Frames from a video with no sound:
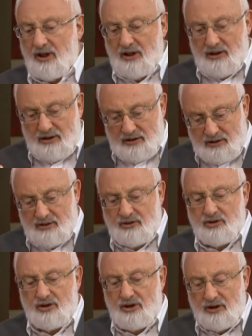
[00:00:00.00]
Now
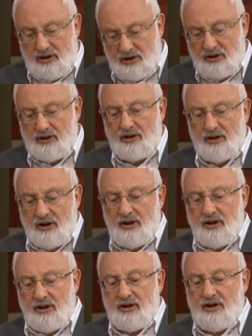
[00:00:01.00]
you're entering
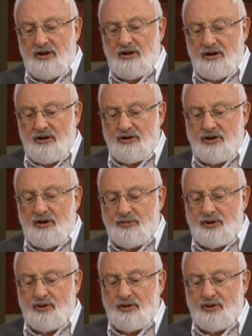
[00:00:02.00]
work